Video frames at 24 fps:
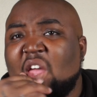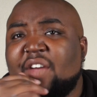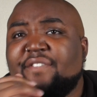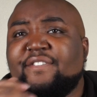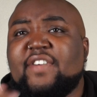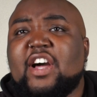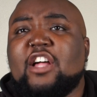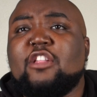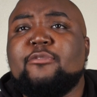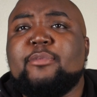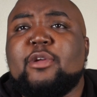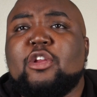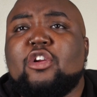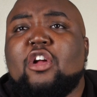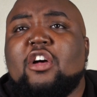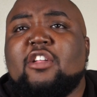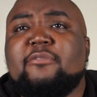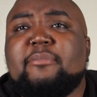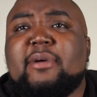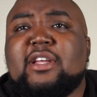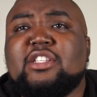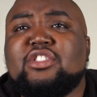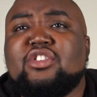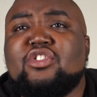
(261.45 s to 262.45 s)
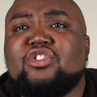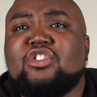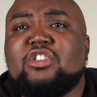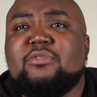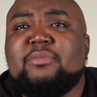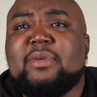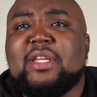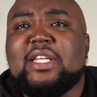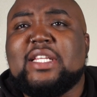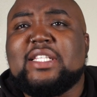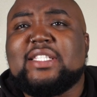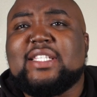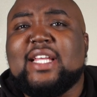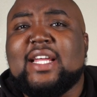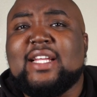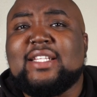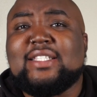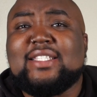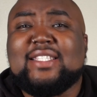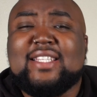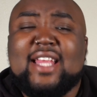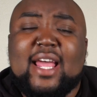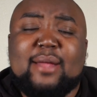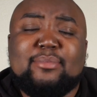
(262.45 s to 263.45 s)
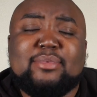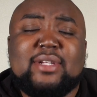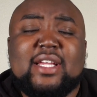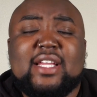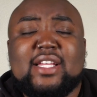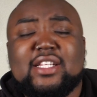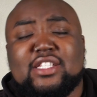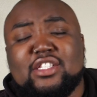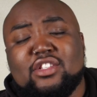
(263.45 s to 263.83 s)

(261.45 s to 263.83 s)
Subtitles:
Follow me on all of my social media sites, Snapchat,